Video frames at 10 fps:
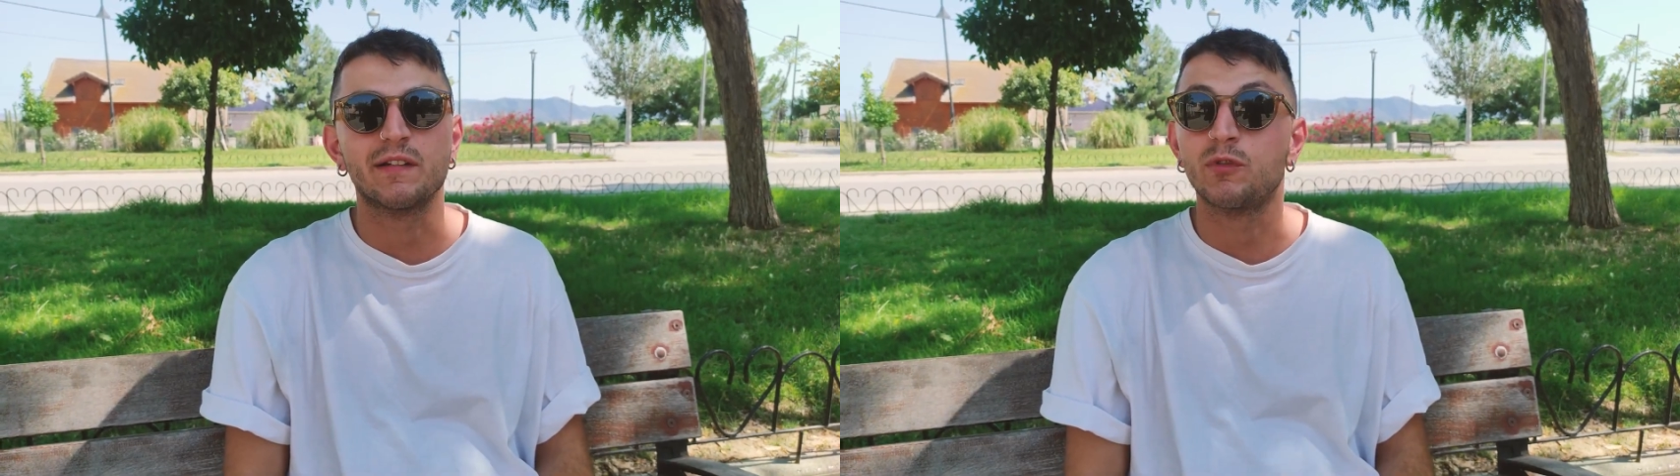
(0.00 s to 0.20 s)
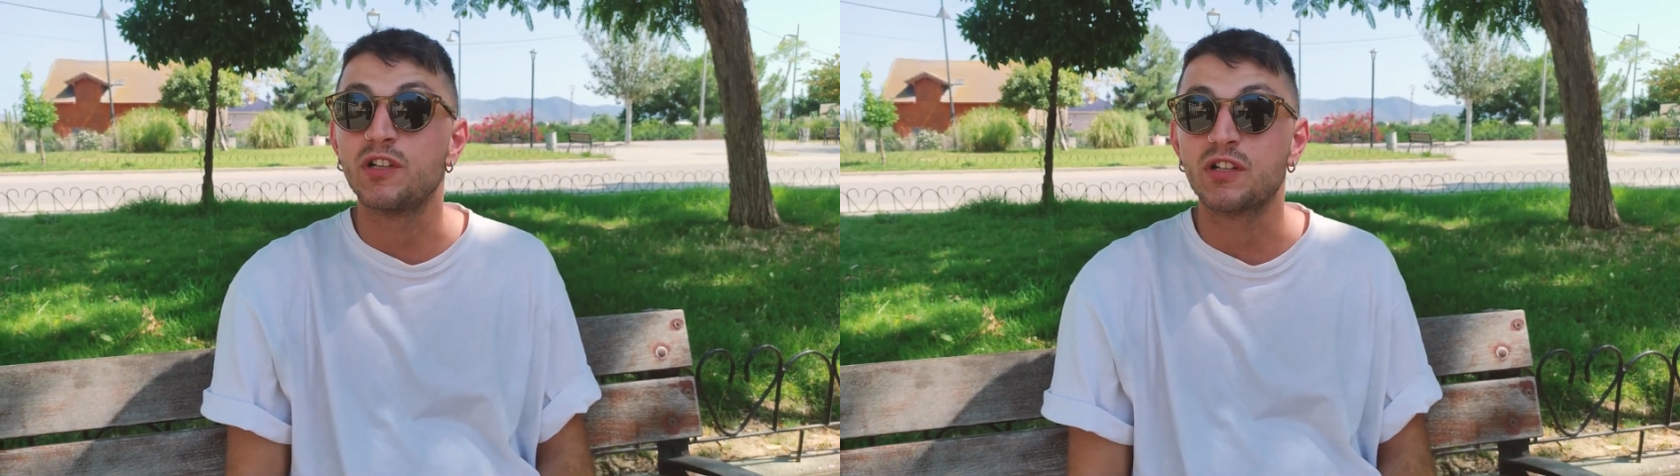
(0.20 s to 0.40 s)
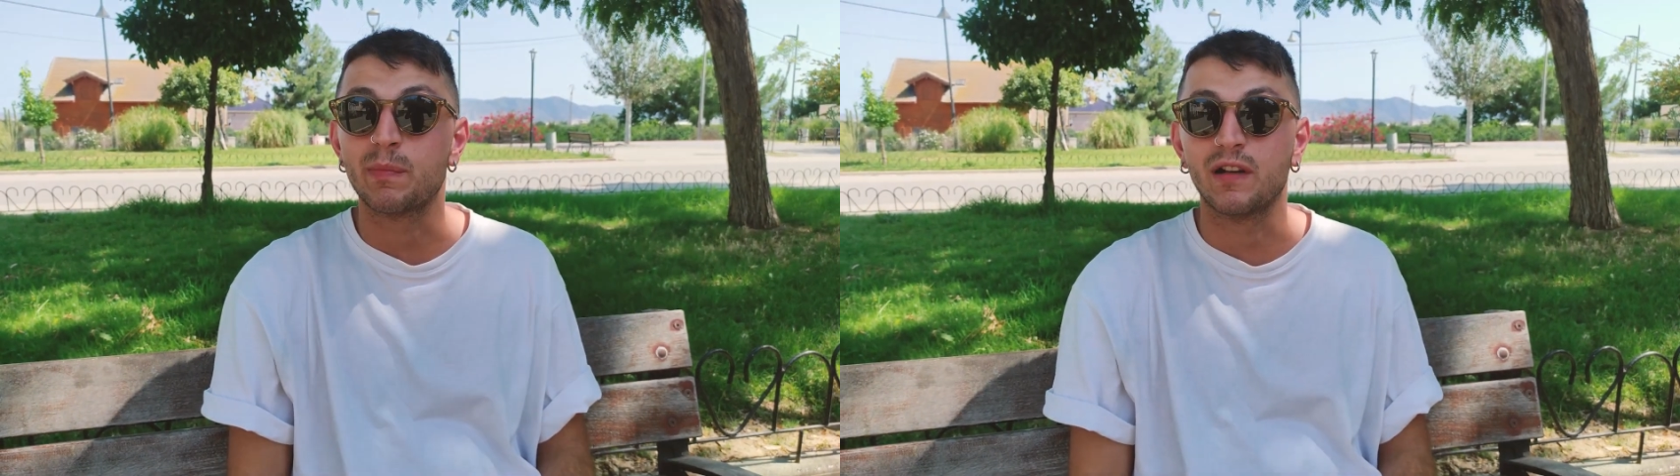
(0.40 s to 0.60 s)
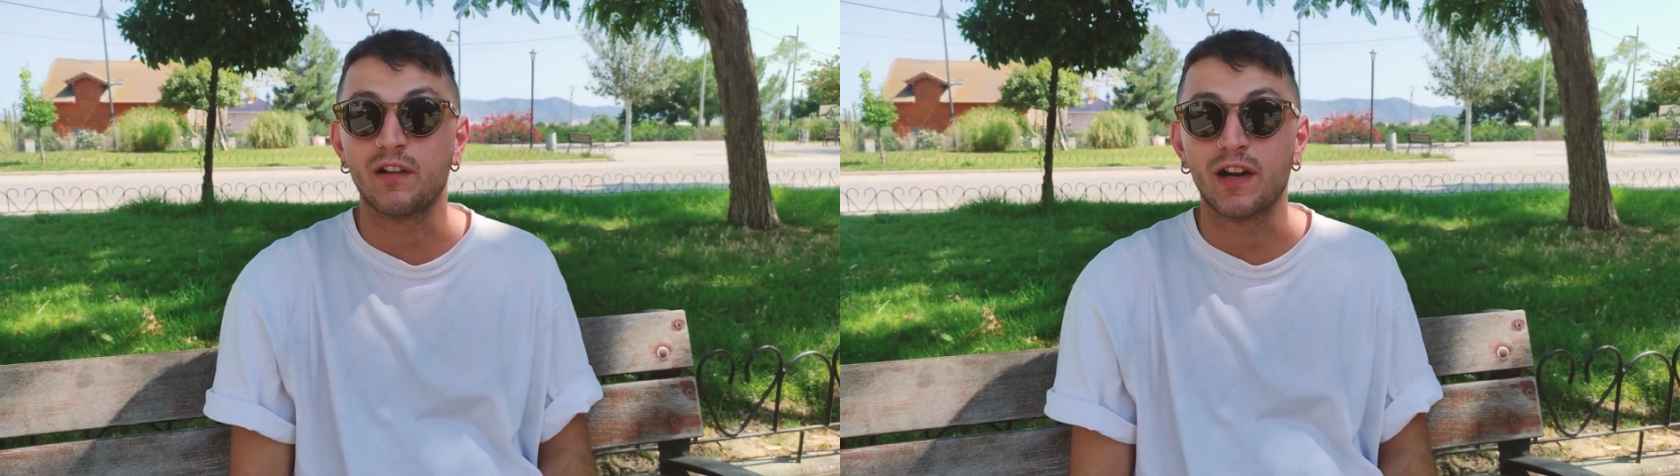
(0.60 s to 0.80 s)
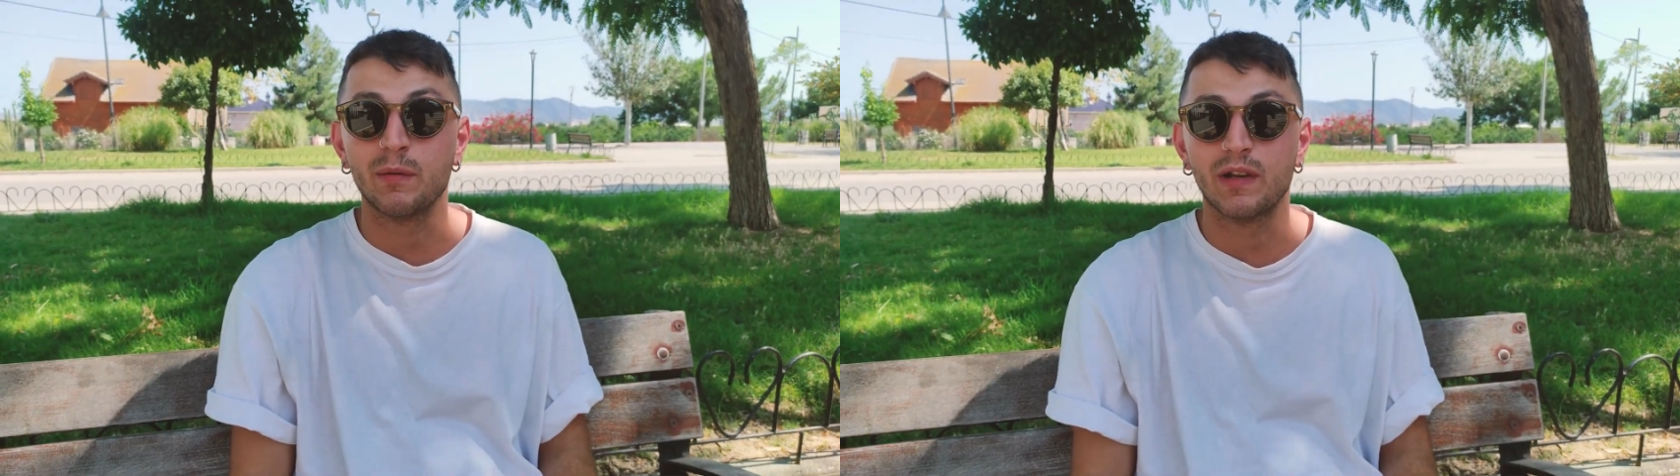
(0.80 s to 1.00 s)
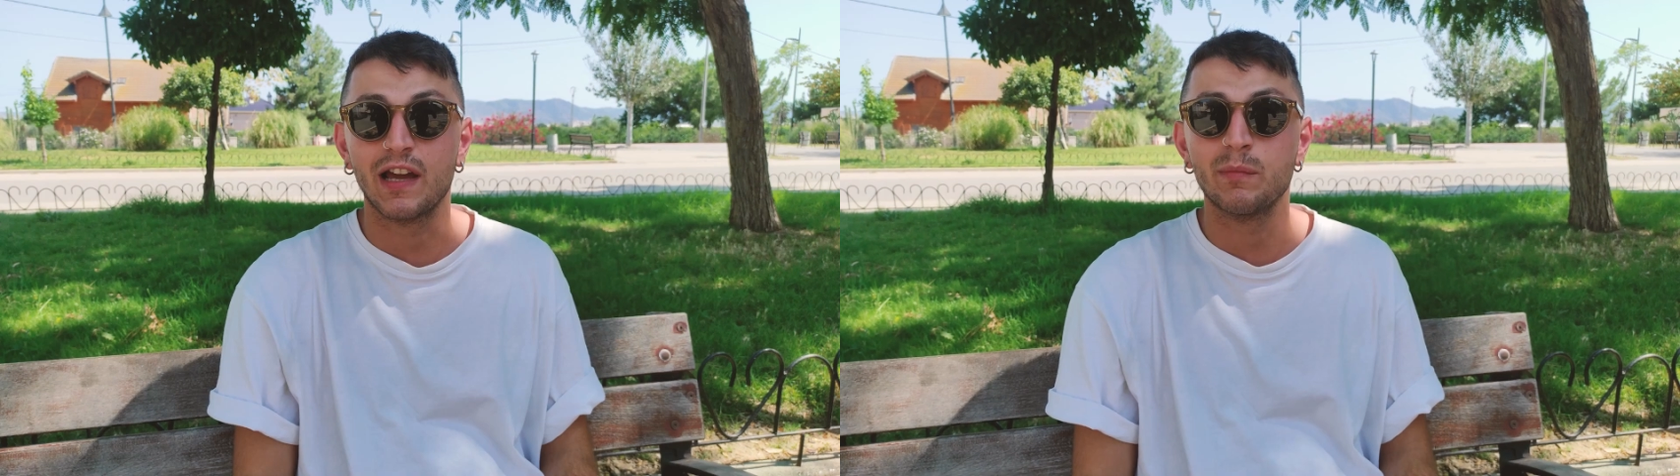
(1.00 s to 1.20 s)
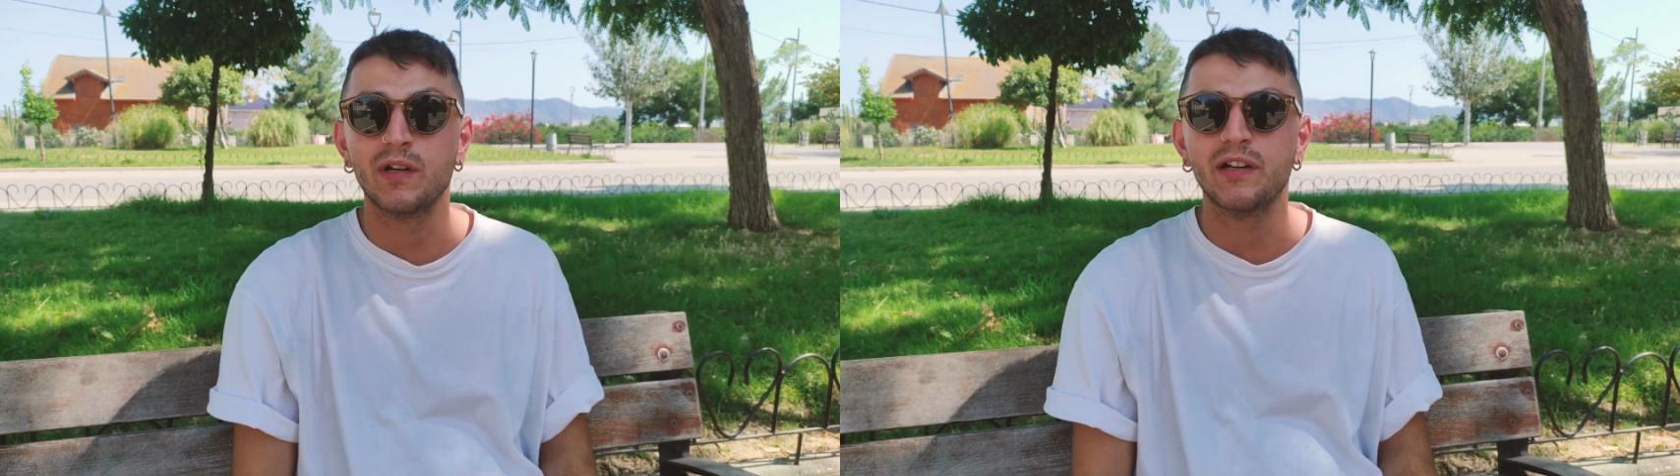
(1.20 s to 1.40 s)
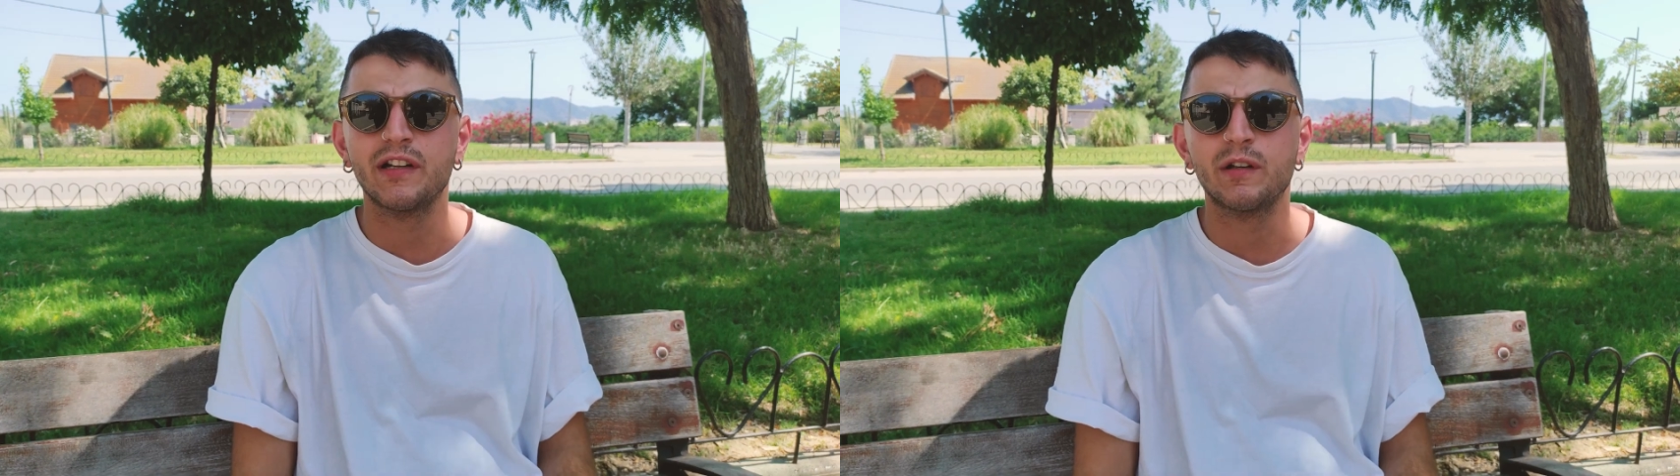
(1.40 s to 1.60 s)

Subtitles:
municipal library